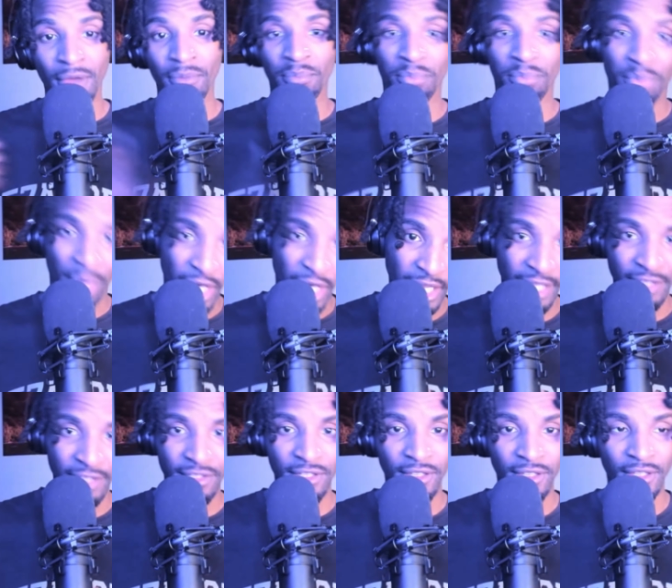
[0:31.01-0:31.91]
break
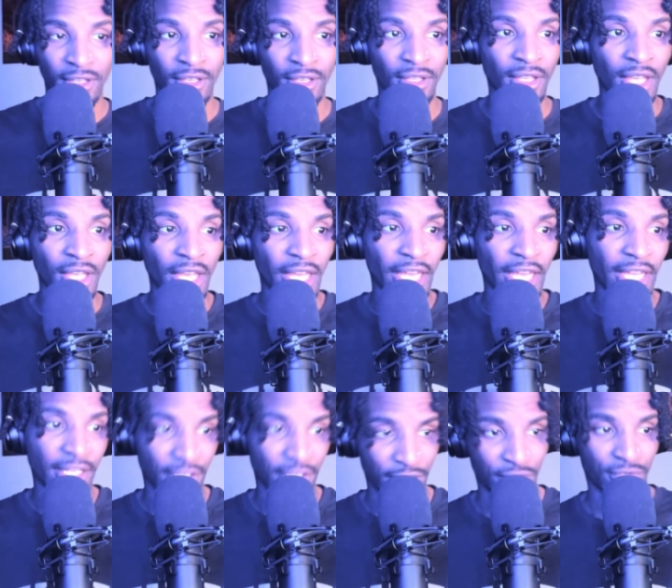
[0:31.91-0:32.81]
into the
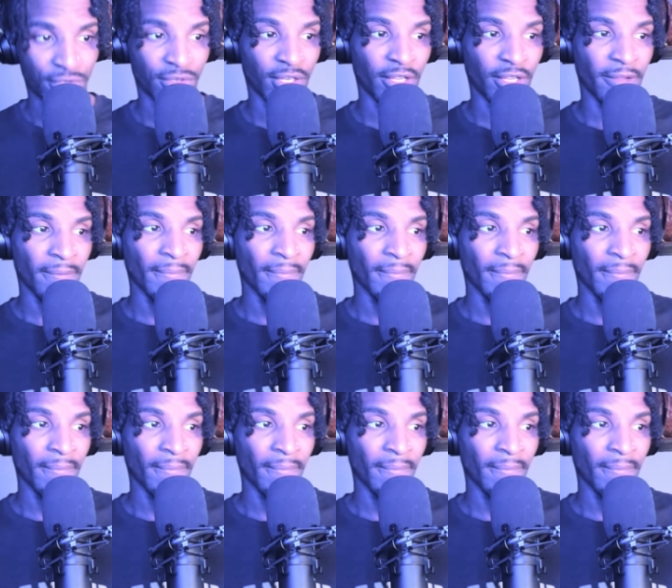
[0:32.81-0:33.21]
industry